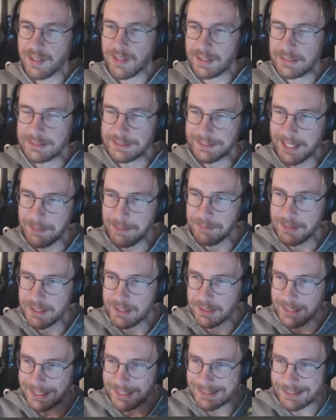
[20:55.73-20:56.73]
Sam needs
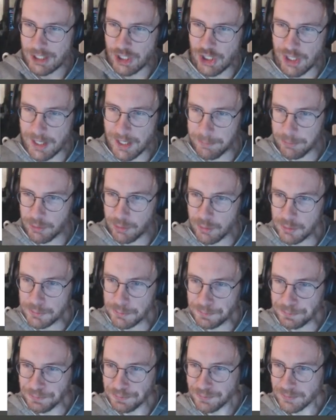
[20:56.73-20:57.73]
to get in shape too.
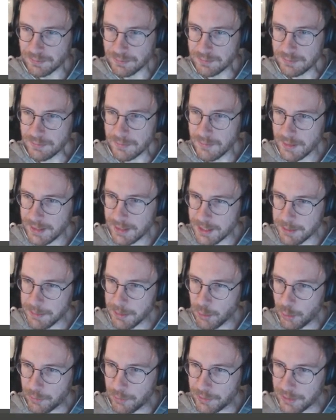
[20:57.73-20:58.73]
It has
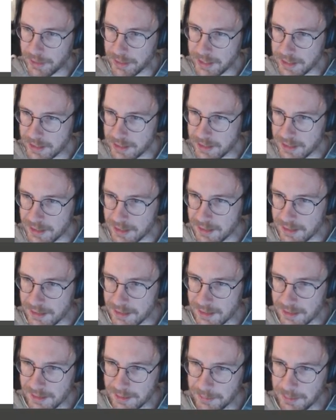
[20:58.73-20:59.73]
been over a year
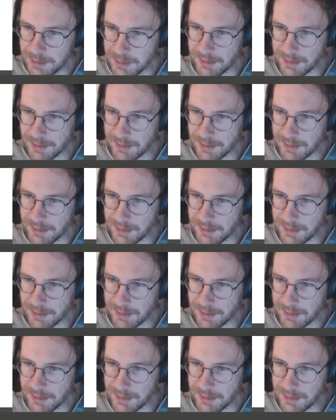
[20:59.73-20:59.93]
since being